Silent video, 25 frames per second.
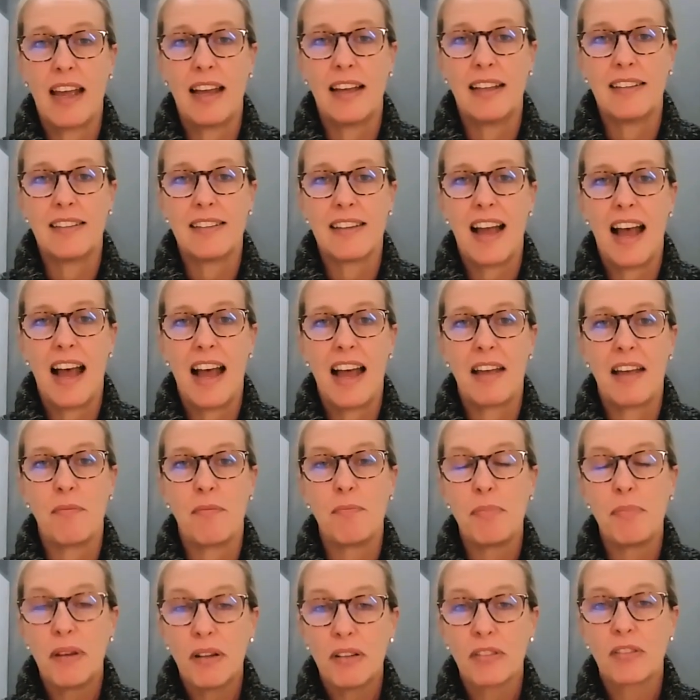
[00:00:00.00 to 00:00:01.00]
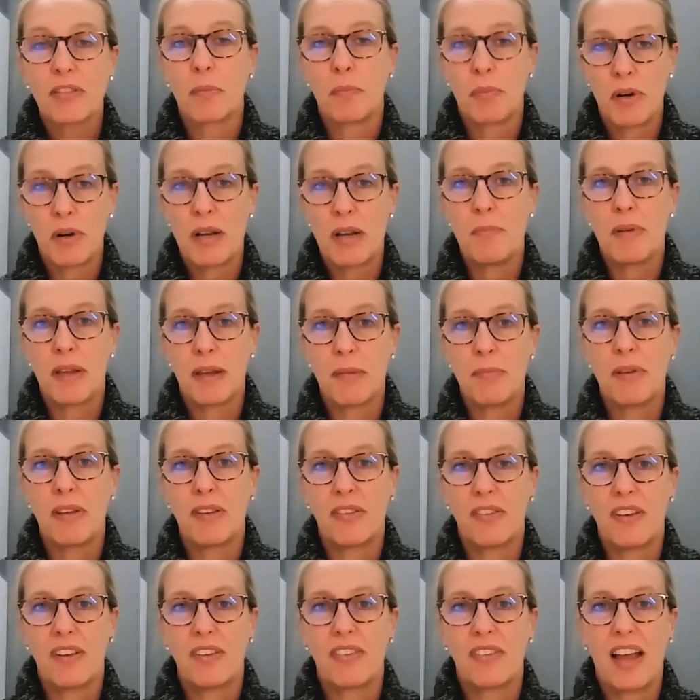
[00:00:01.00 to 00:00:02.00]
And I built a pretty big
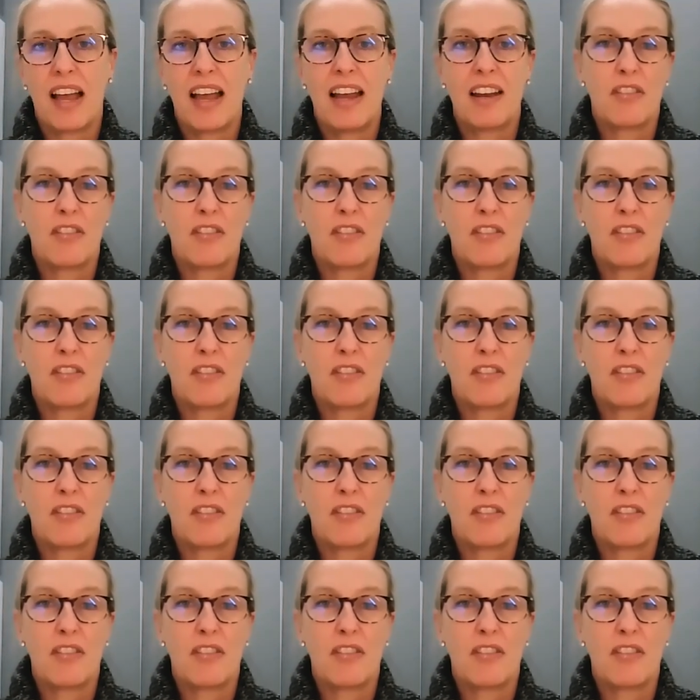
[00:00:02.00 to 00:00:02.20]
business.